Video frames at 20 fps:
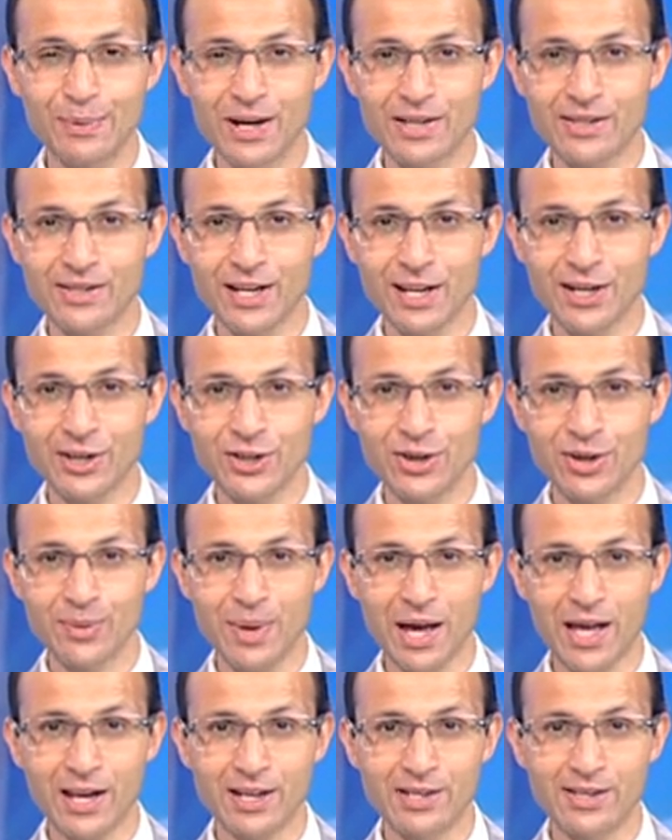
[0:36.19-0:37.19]
Presidential
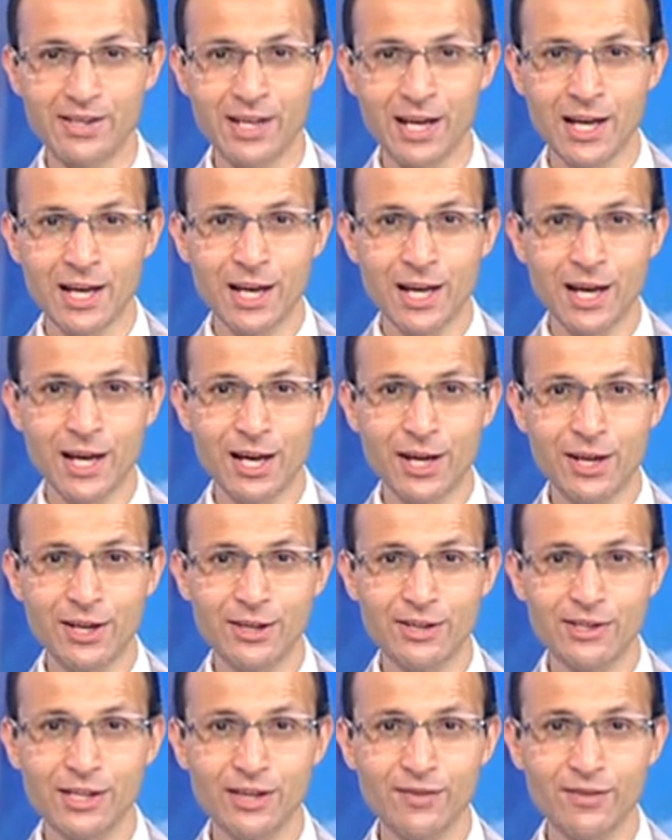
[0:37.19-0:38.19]
Palace,
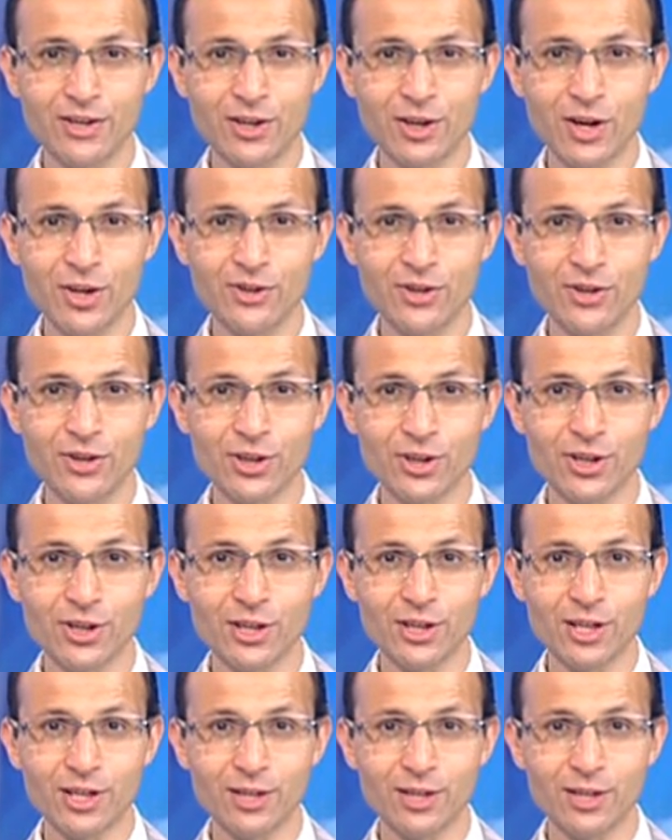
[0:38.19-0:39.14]
receiving also the